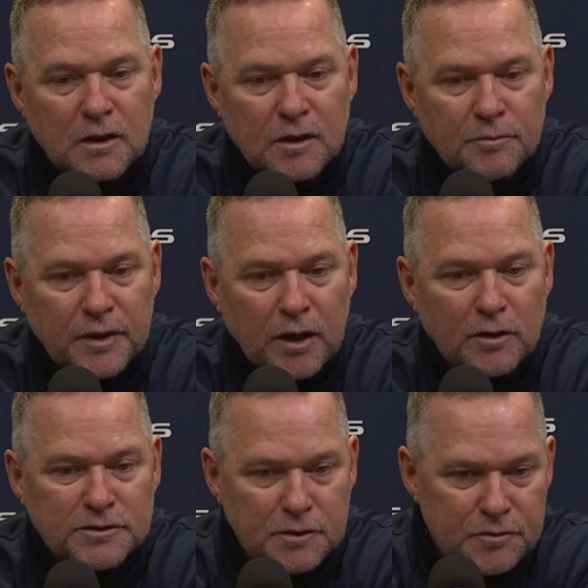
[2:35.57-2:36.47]
but I
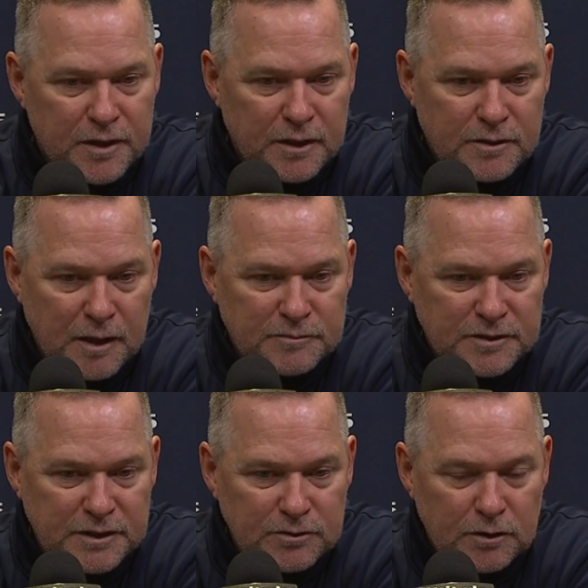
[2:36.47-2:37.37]
also think
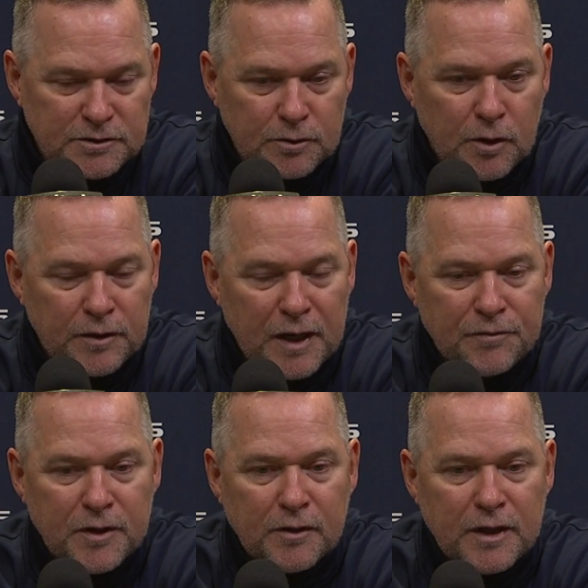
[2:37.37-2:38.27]
Dempsey, he's also going
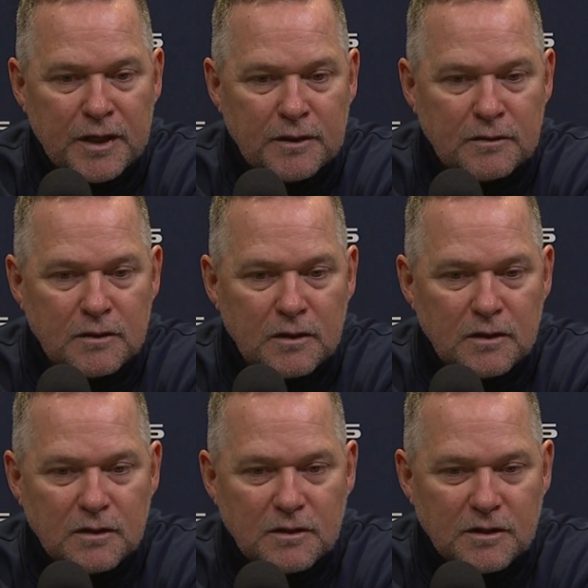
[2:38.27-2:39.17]
out there and,
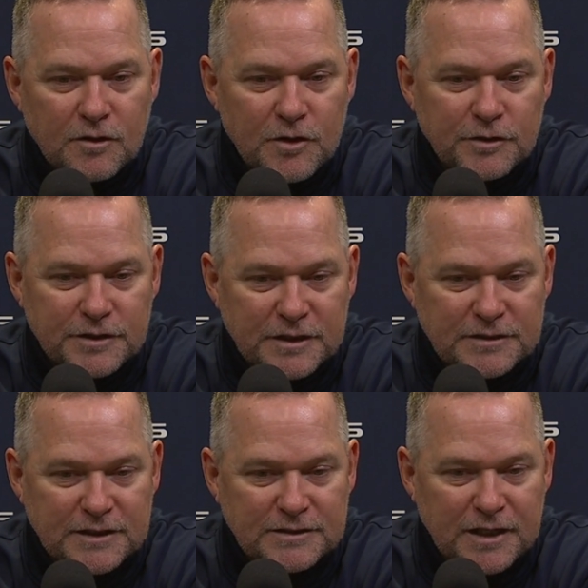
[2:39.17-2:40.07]

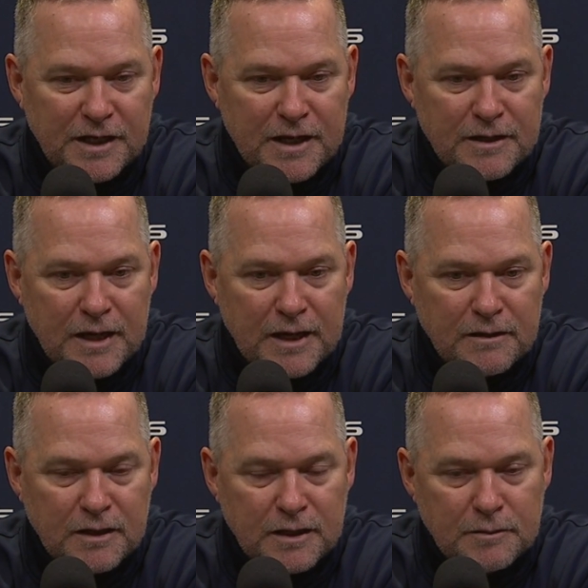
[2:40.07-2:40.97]
he's got
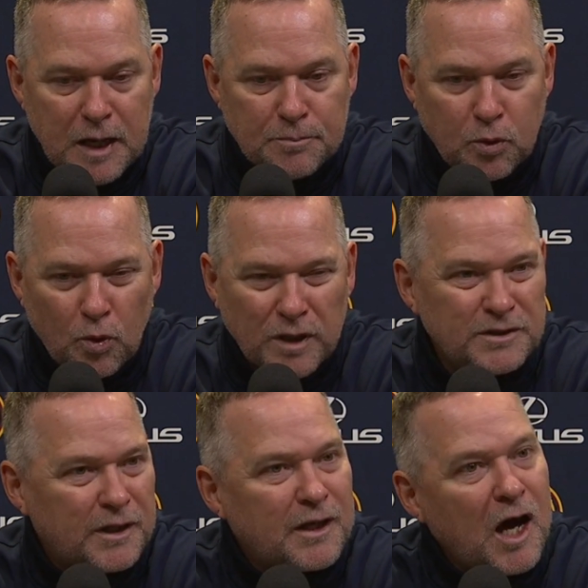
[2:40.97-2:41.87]
a poise
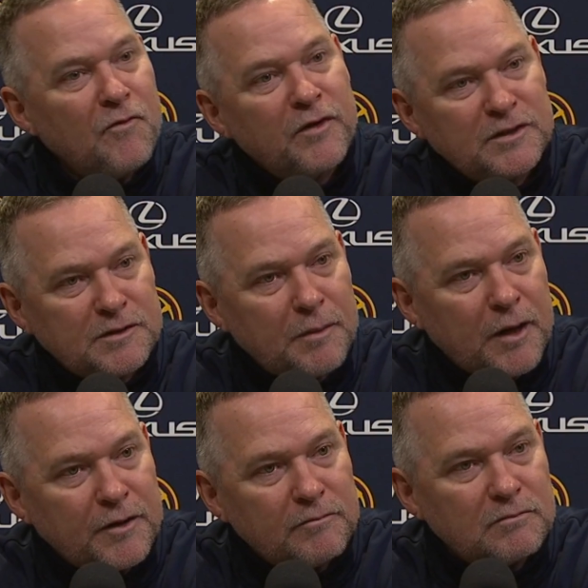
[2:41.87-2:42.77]
and a confidence
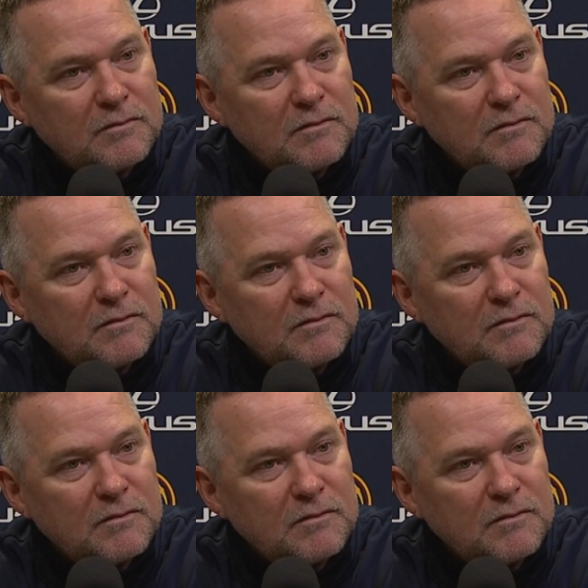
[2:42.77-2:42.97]
about him.